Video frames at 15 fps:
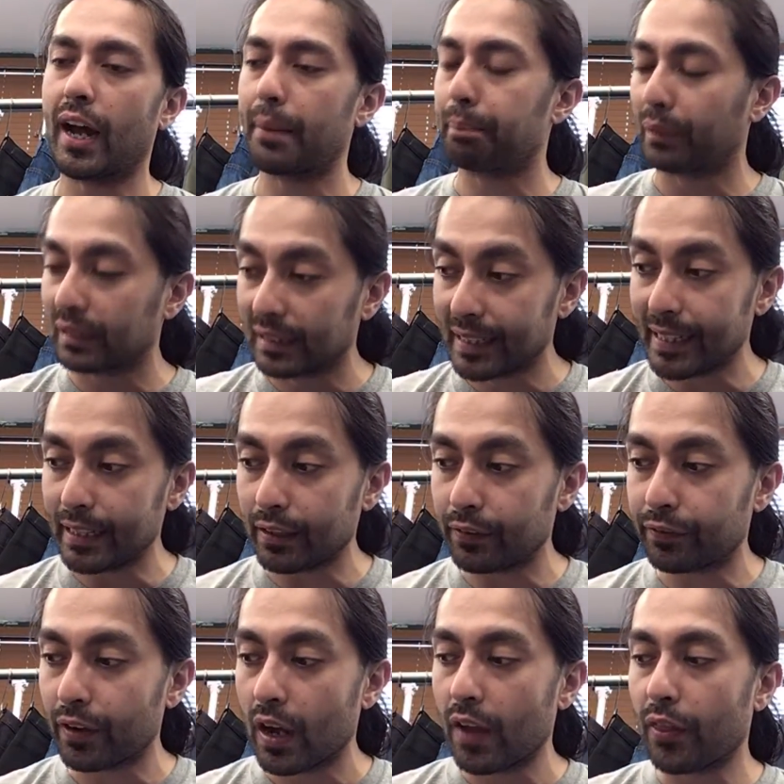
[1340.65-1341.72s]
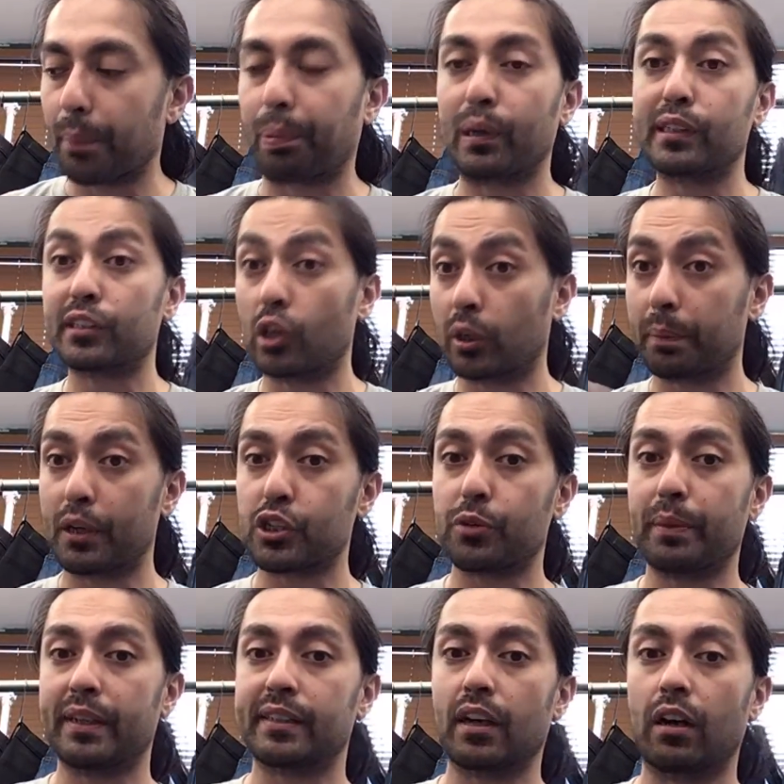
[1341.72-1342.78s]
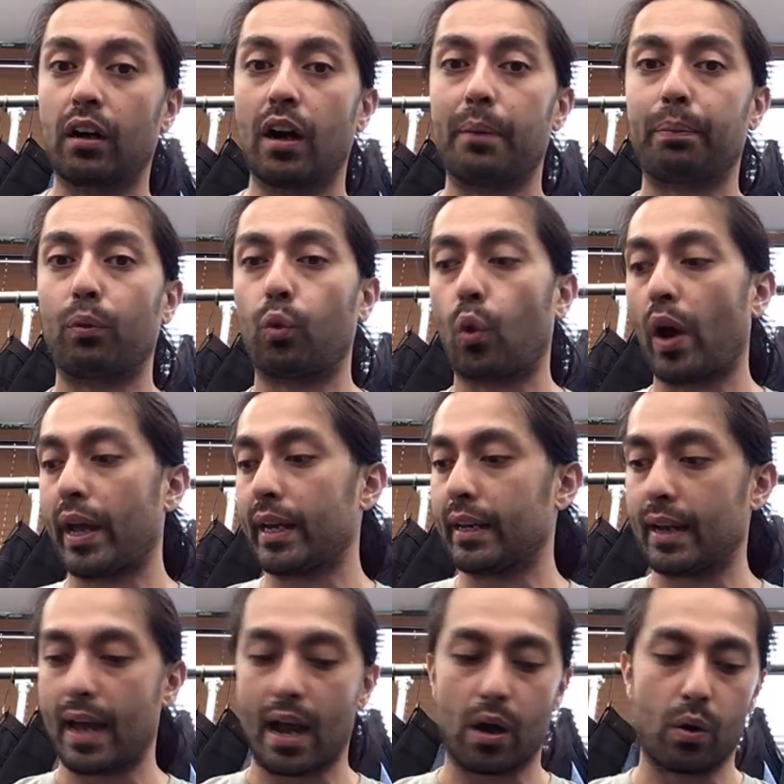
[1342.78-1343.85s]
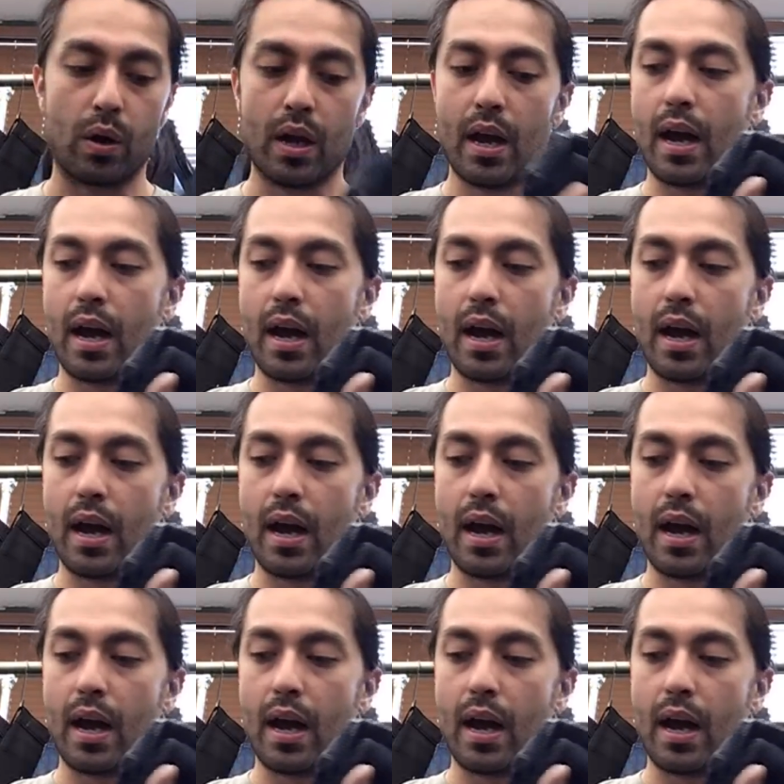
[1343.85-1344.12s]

I believe the pre-soak measurements are up right now.